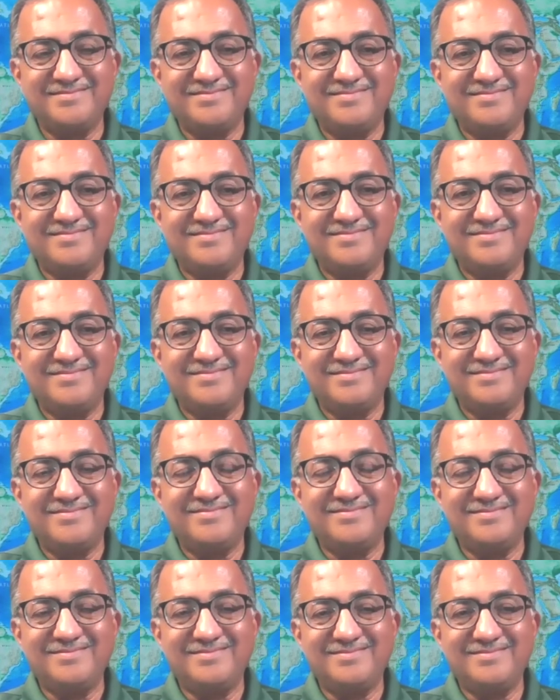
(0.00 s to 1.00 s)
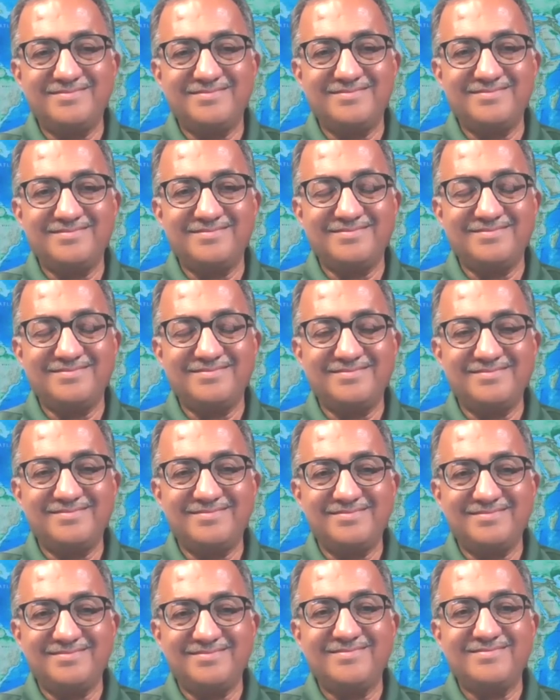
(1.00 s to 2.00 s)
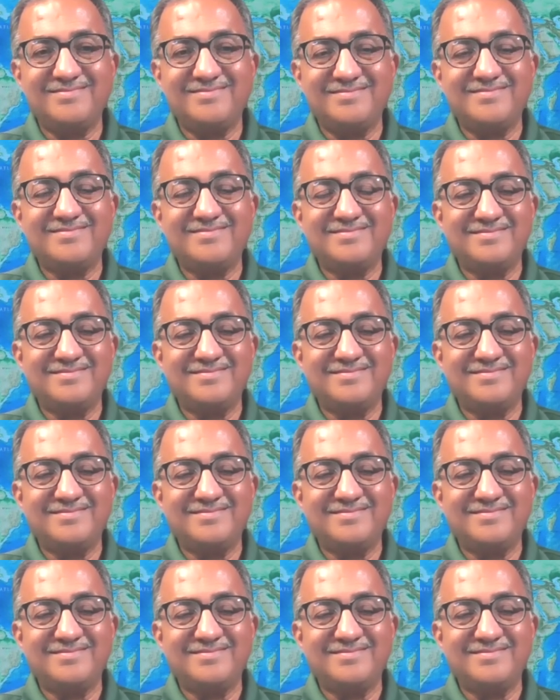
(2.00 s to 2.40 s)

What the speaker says: [no speech]